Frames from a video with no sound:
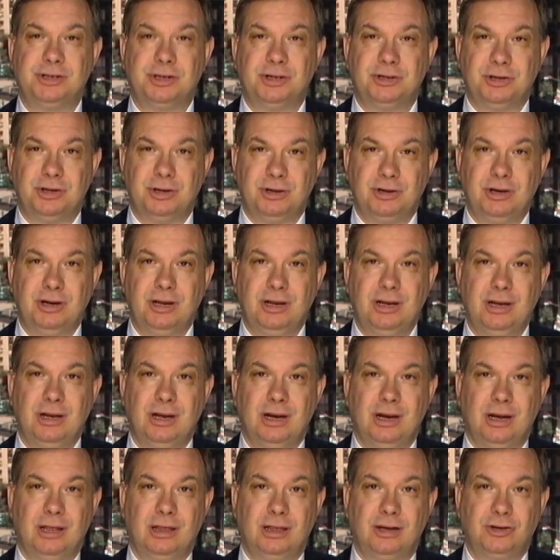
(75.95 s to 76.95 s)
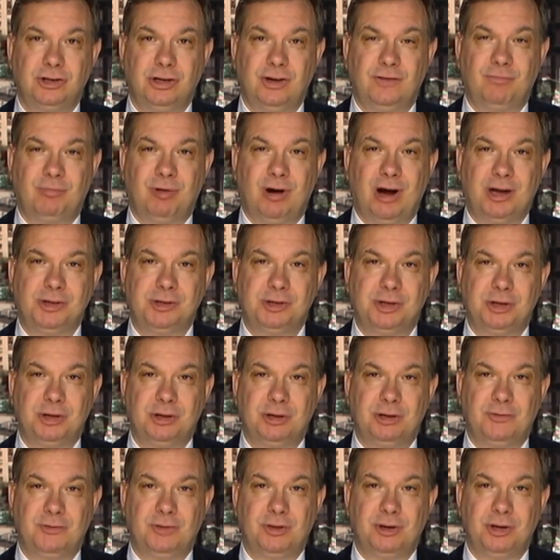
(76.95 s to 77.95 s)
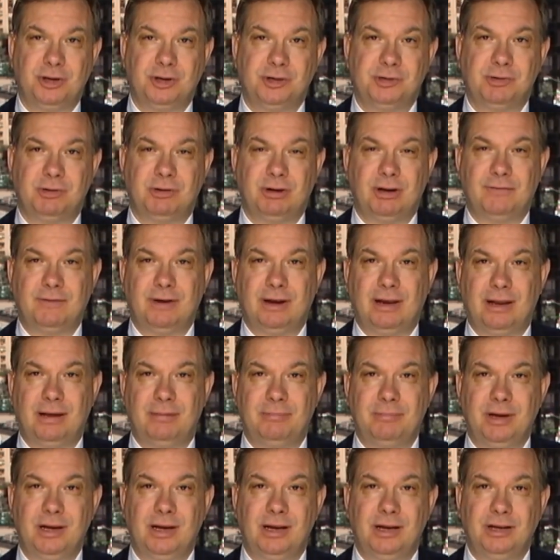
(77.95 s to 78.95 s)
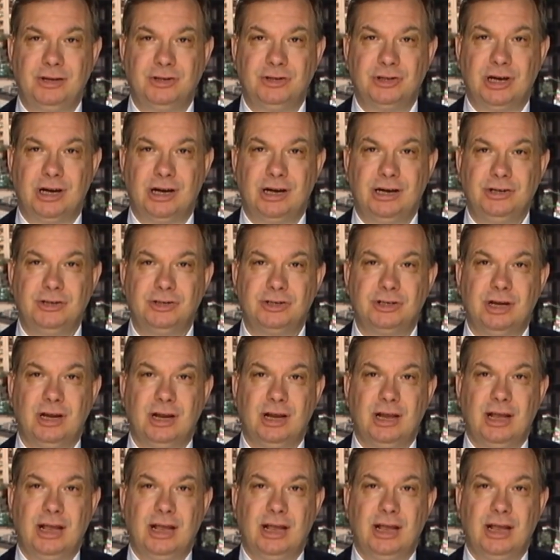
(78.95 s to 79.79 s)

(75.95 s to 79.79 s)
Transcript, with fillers: Attorney, the Chief Prosecutor for the District of Columbia, and a judge.